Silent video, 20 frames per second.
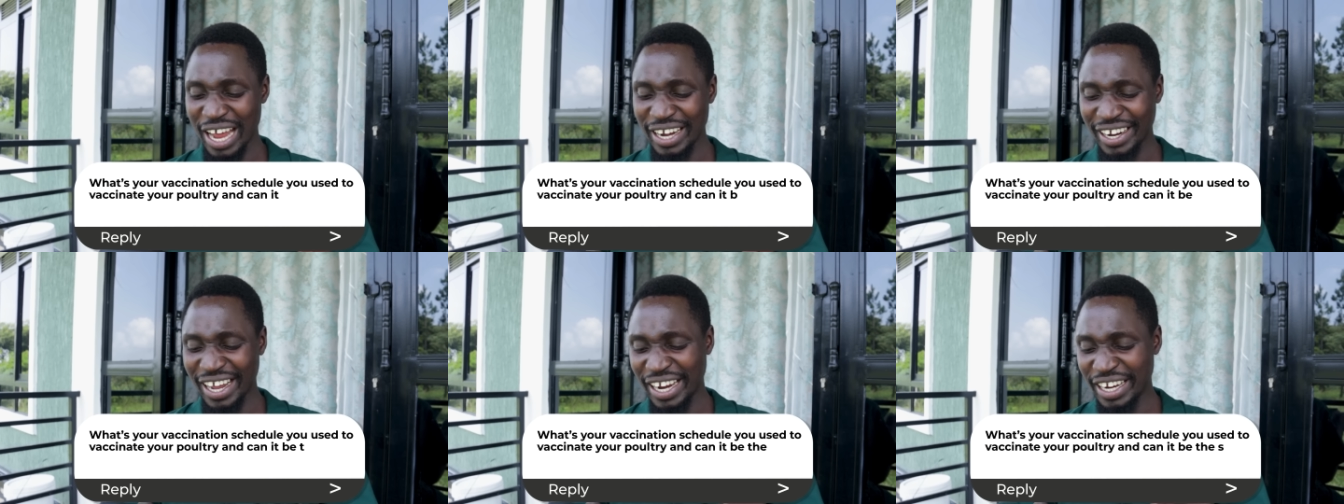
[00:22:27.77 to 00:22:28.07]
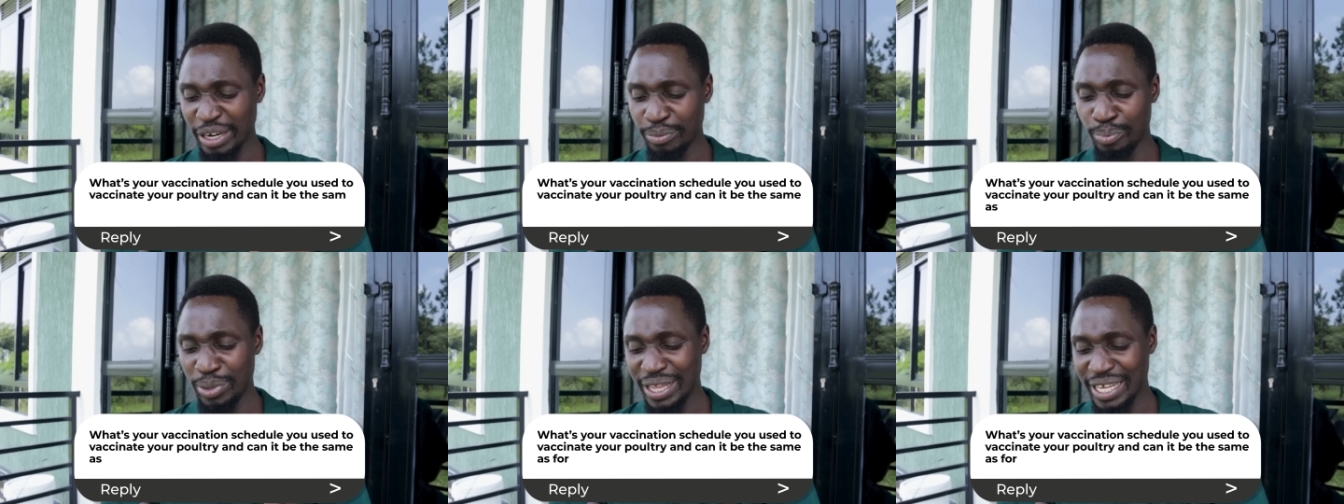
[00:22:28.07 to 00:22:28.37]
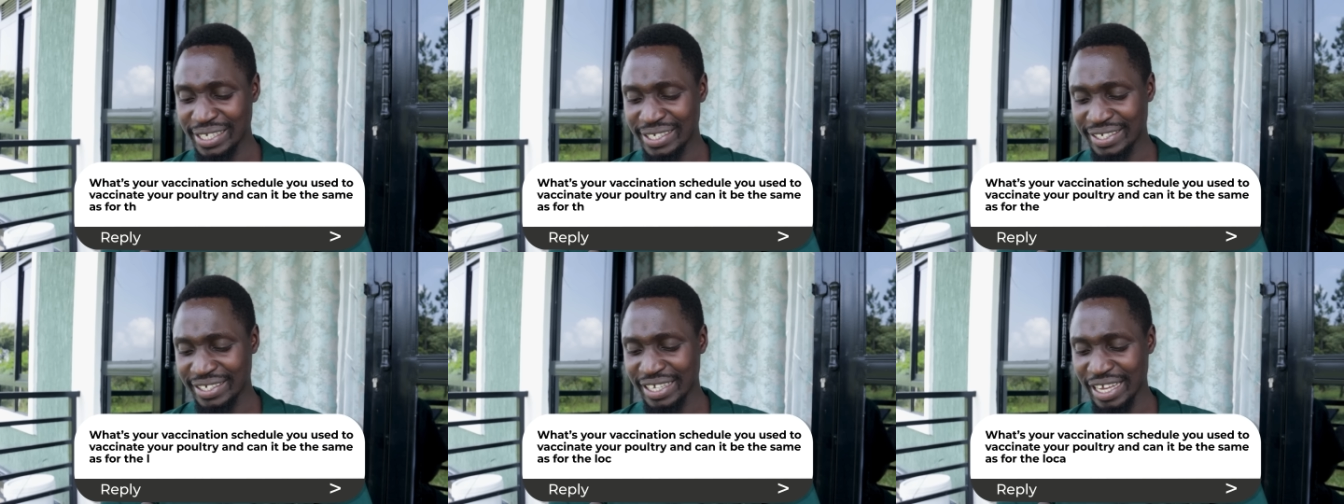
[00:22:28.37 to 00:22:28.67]
and can it be
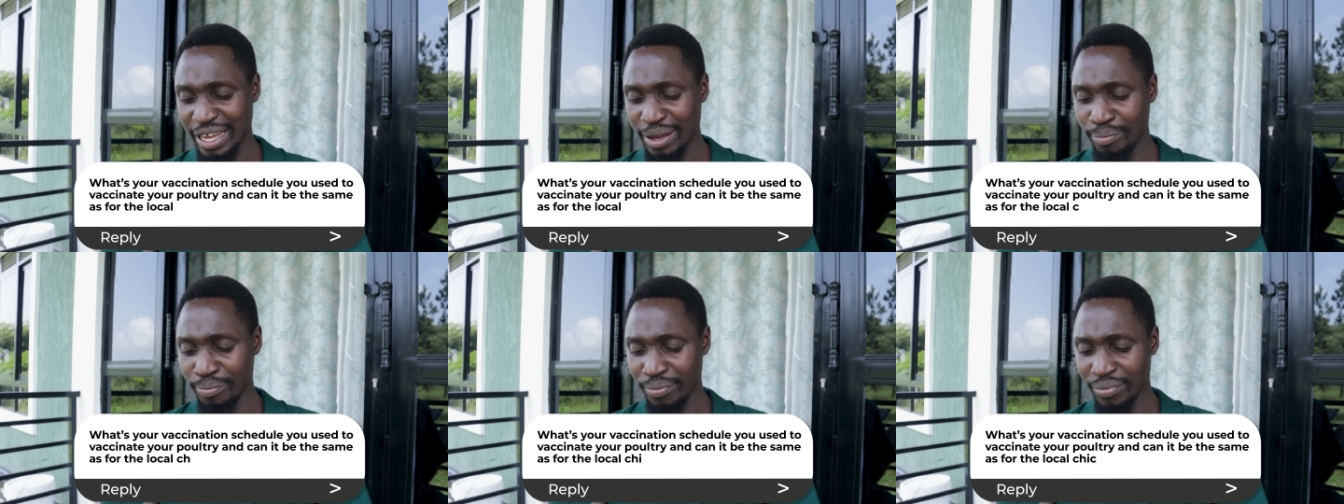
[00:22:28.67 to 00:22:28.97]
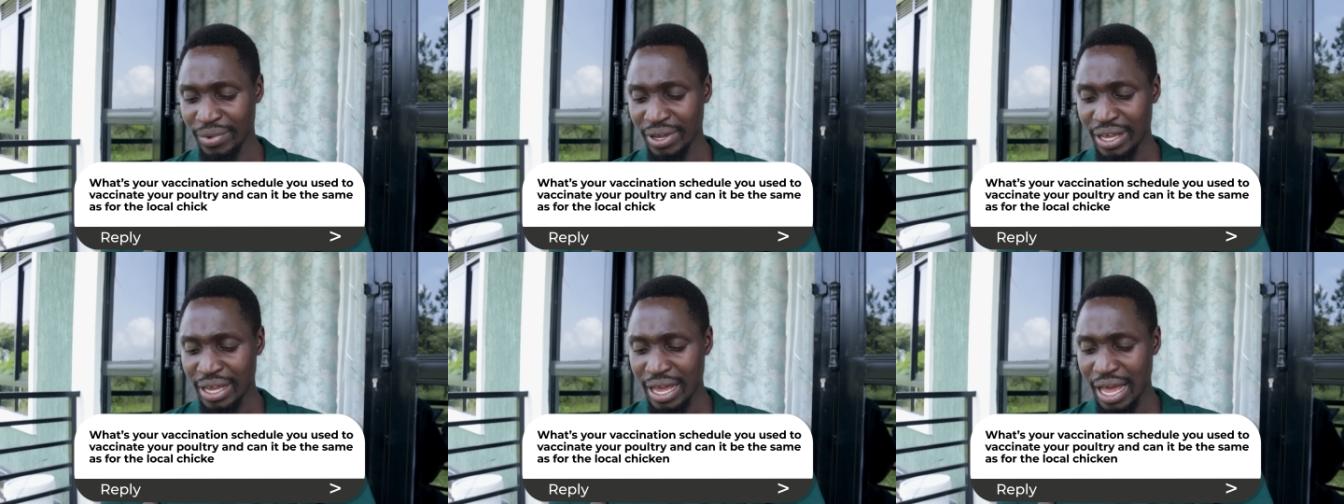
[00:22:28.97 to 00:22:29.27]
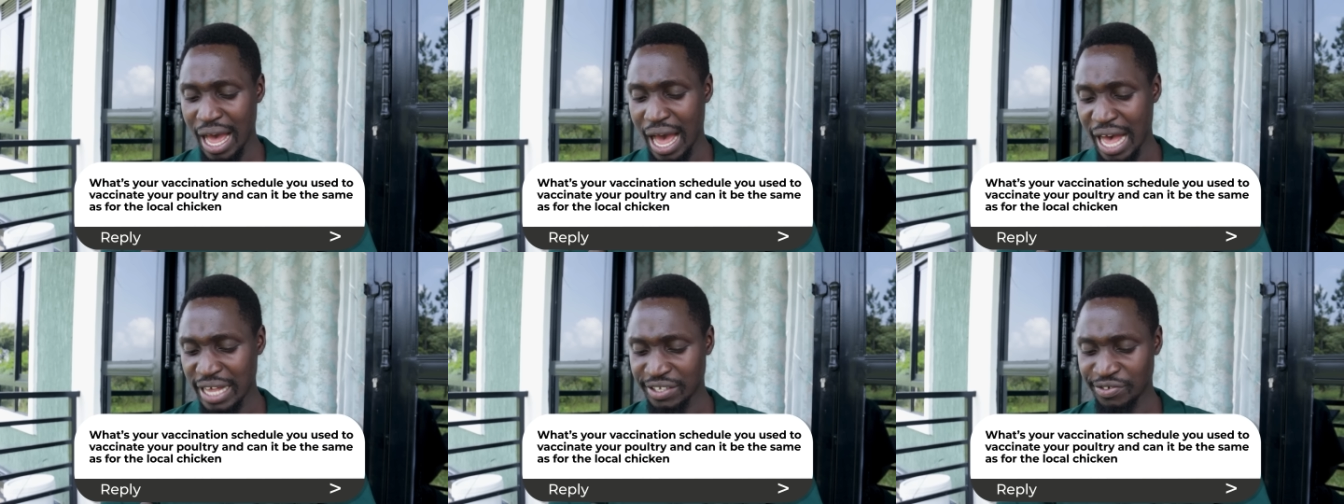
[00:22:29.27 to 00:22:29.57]
the same
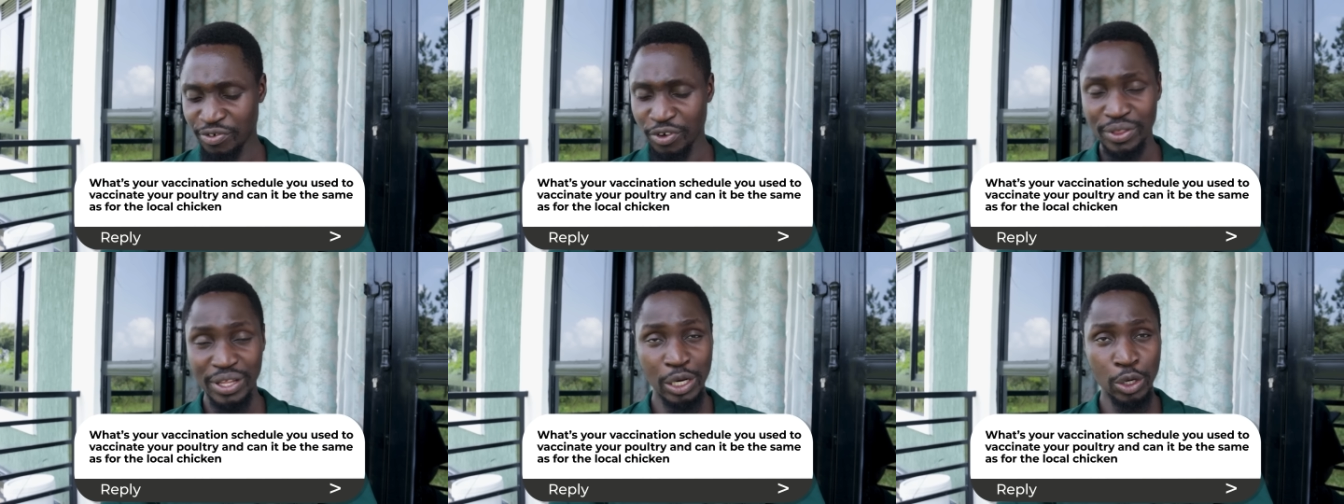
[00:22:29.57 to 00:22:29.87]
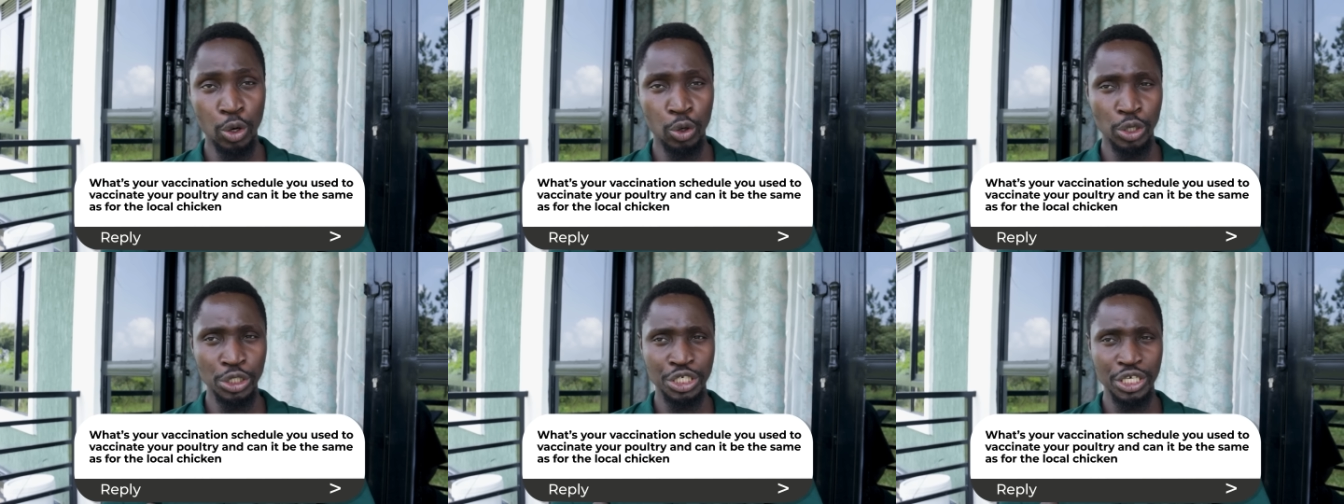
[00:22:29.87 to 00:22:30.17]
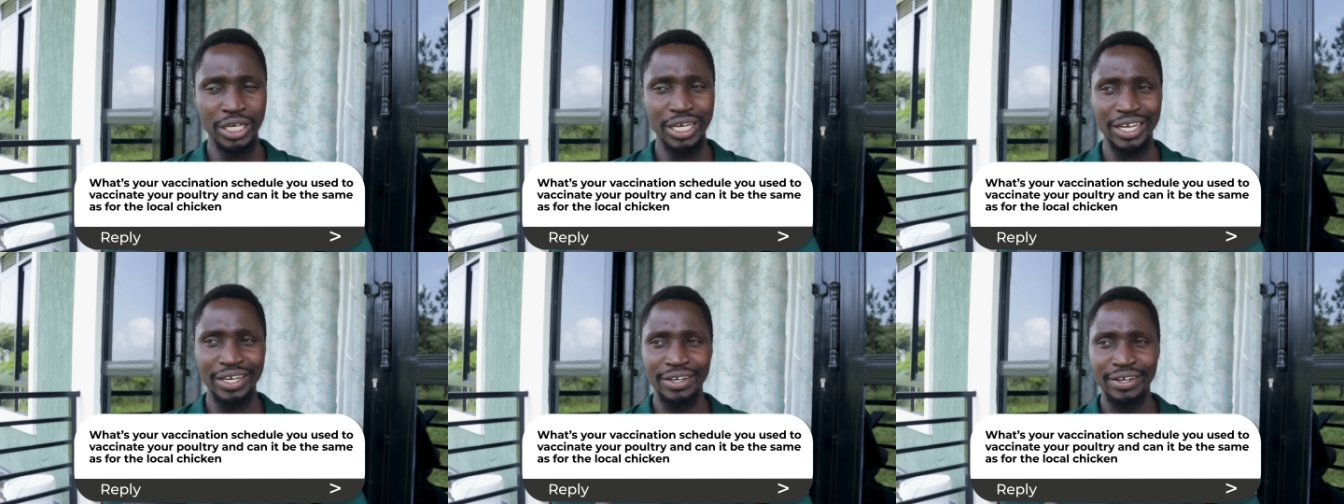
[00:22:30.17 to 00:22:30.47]
as for the local
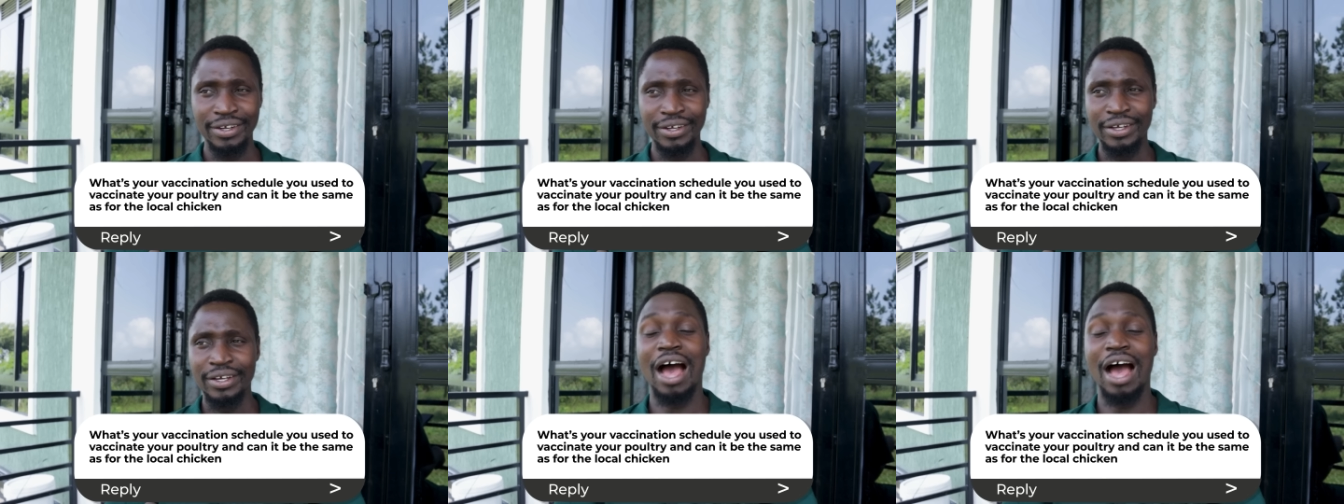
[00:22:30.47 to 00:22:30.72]
chicken?